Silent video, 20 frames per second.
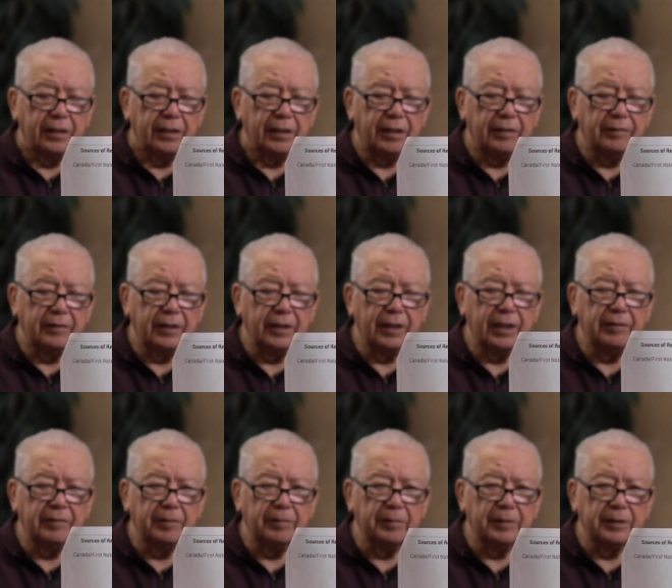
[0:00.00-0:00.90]
of our
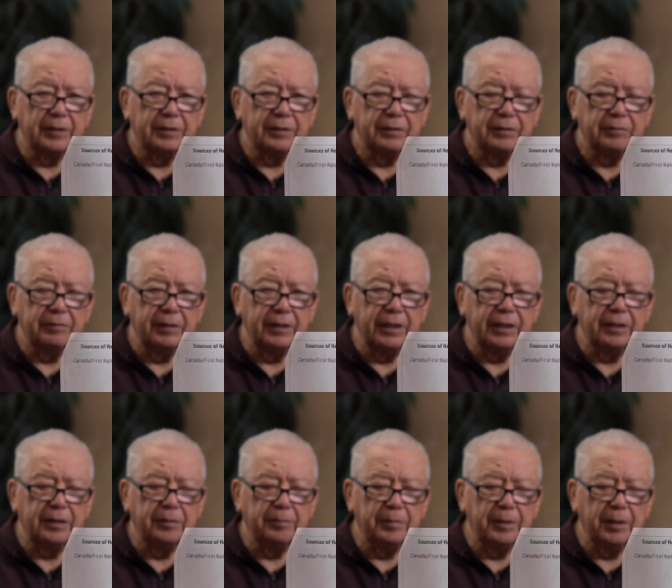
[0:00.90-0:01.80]
governments, we need
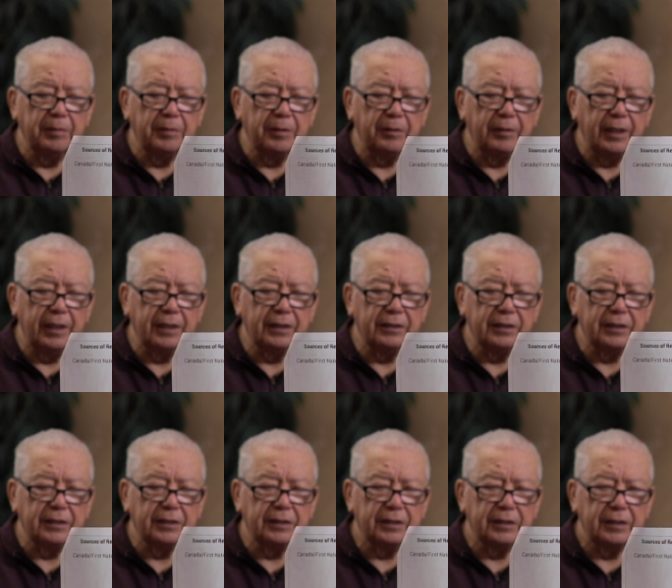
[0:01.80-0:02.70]
to be able to
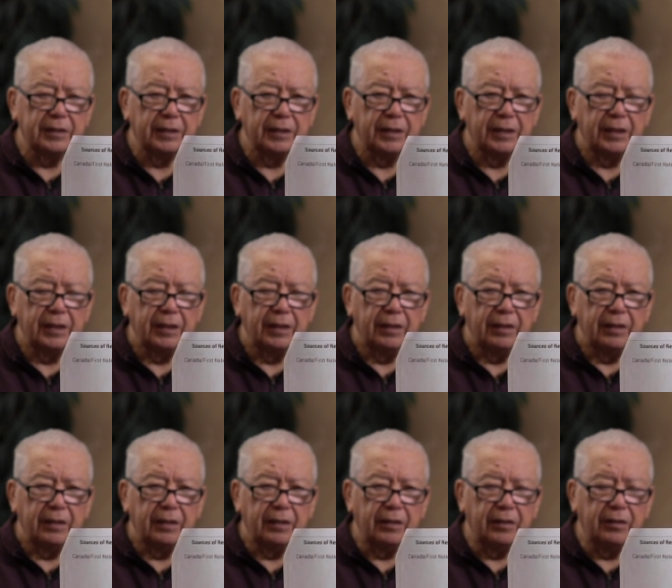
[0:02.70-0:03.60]
access
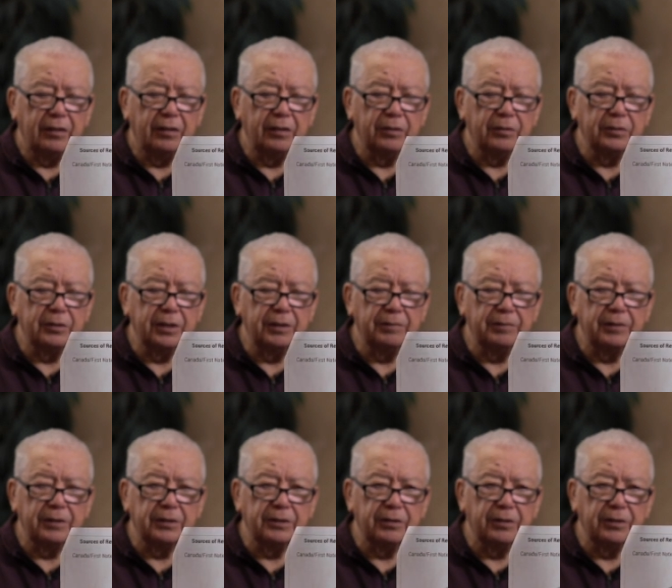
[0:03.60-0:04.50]
all those
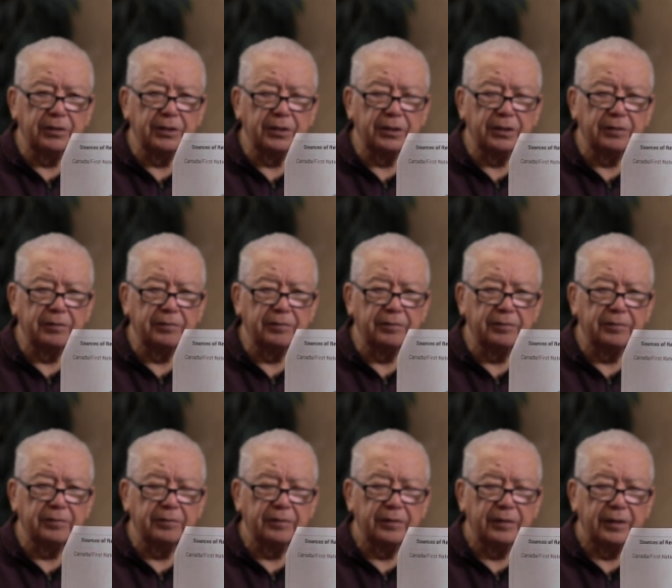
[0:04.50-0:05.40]
different sources of
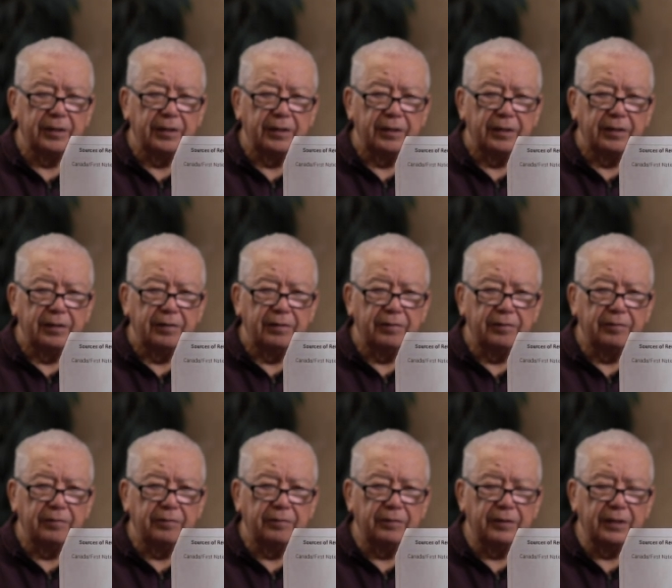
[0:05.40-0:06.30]

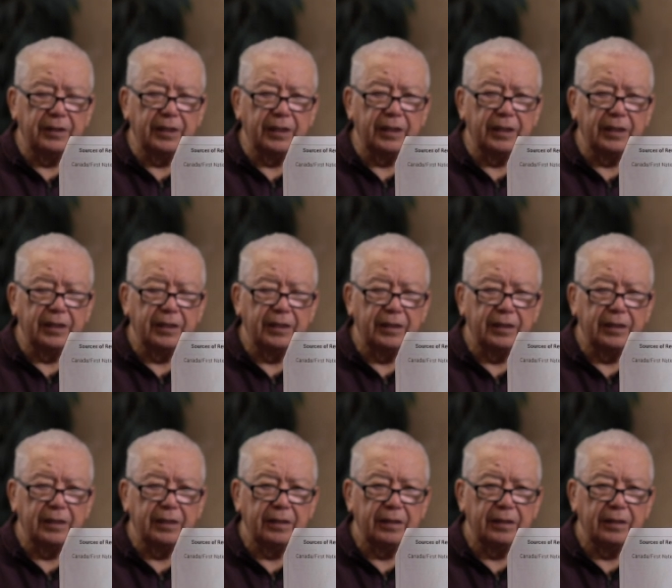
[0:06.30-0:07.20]
funding
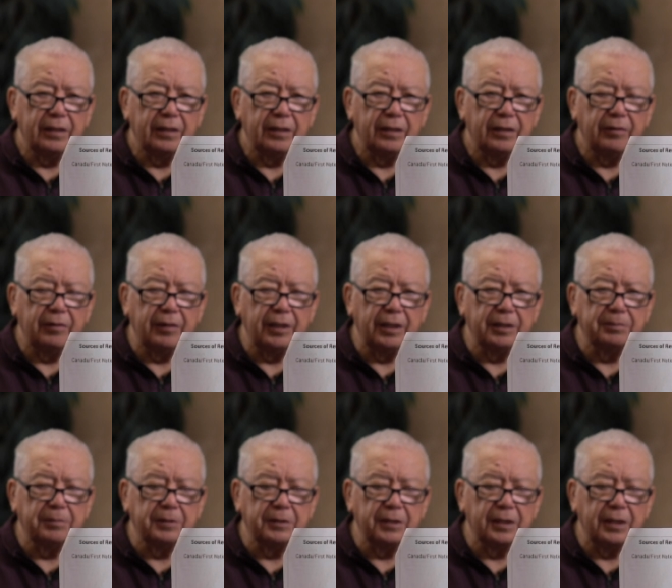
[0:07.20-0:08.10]

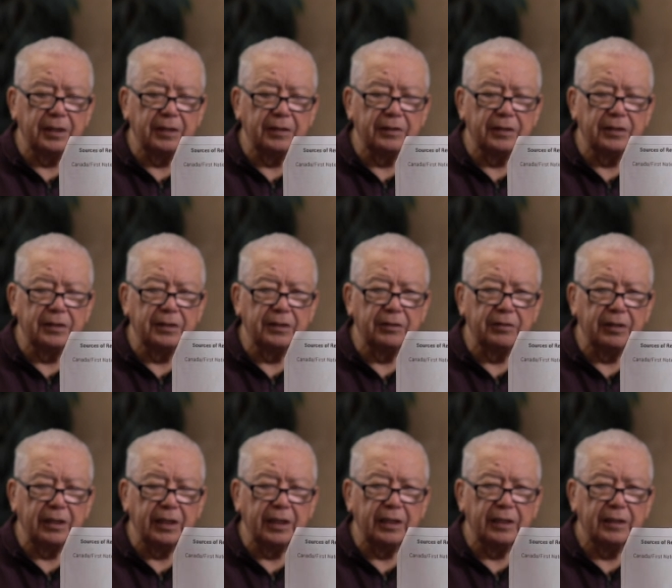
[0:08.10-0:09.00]
arrangements that exist
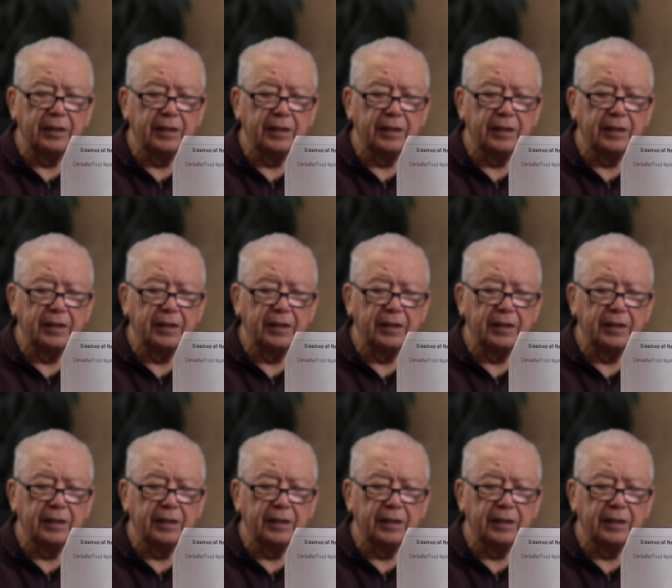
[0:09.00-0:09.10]
today.